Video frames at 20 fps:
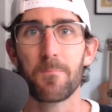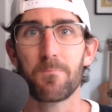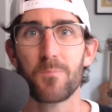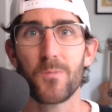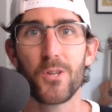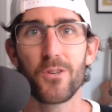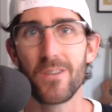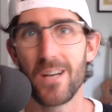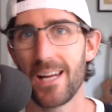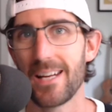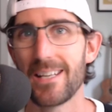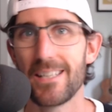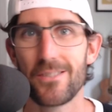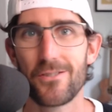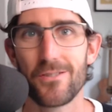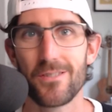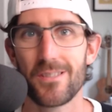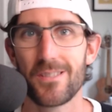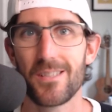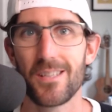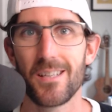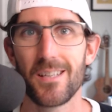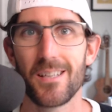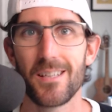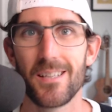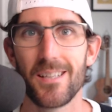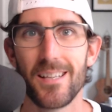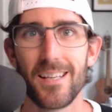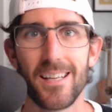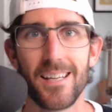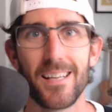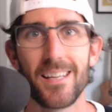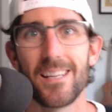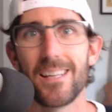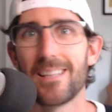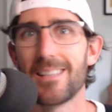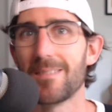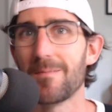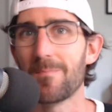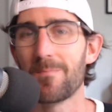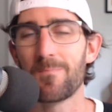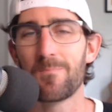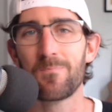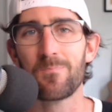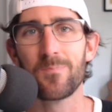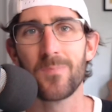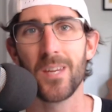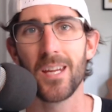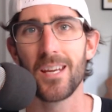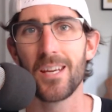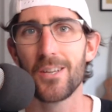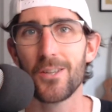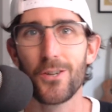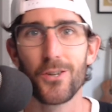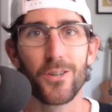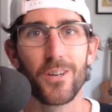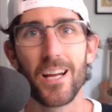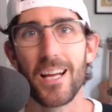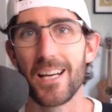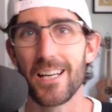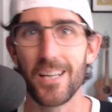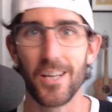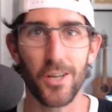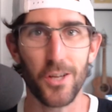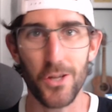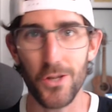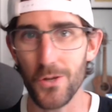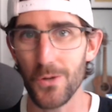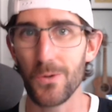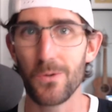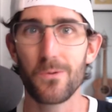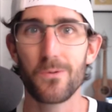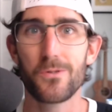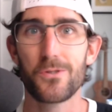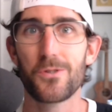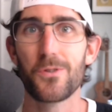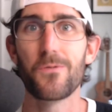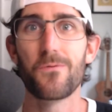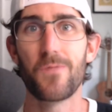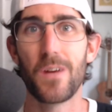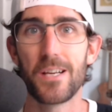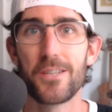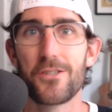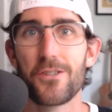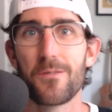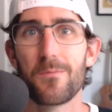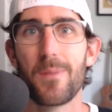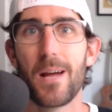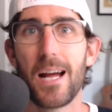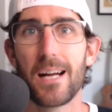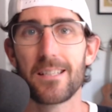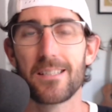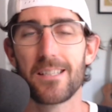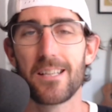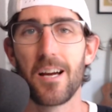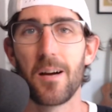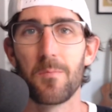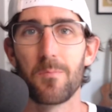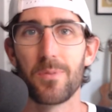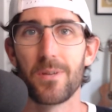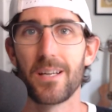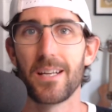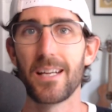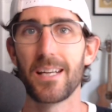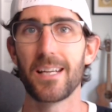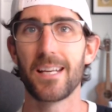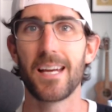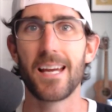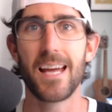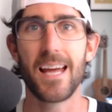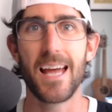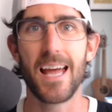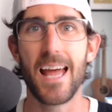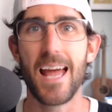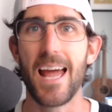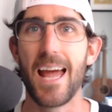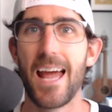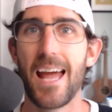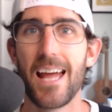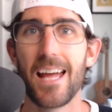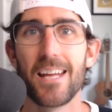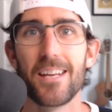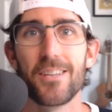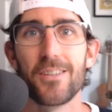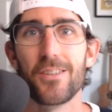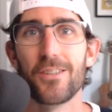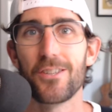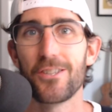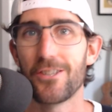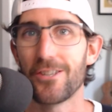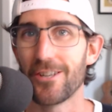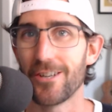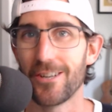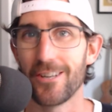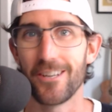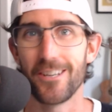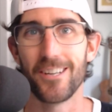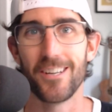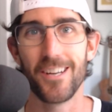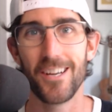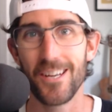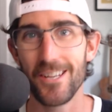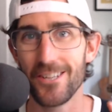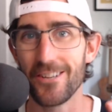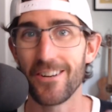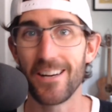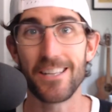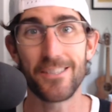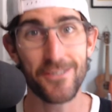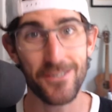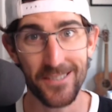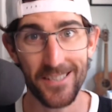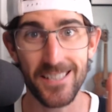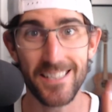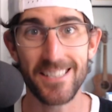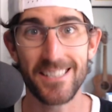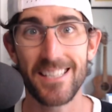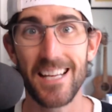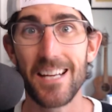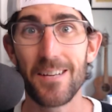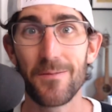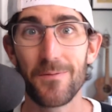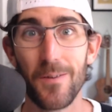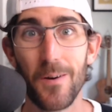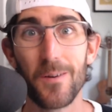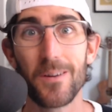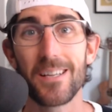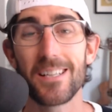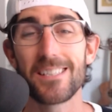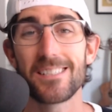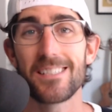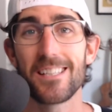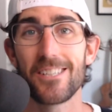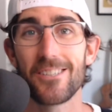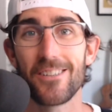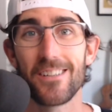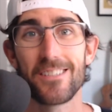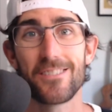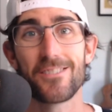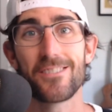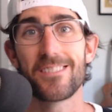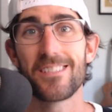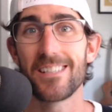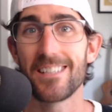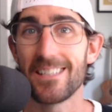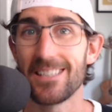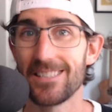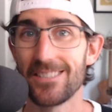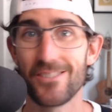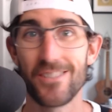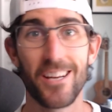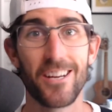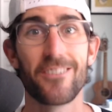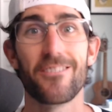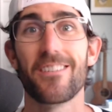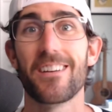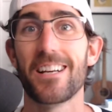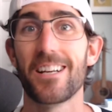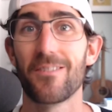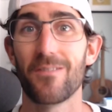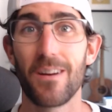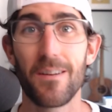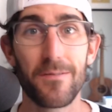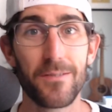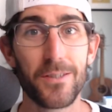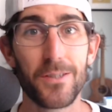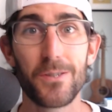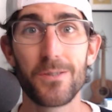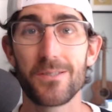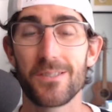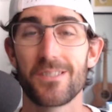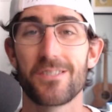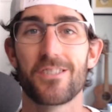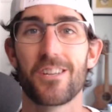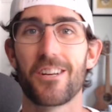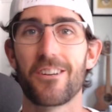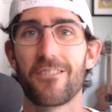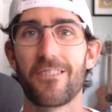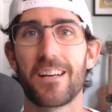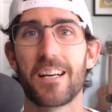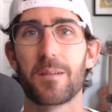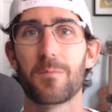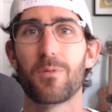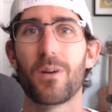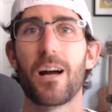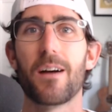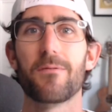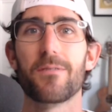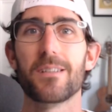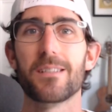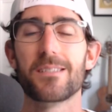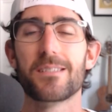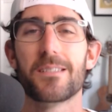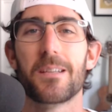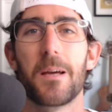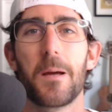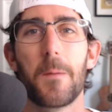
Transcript: you're not interested in creating a huge venture-backed company. And you're interested in staying focused, and you're interested in generating revenues and generating profits.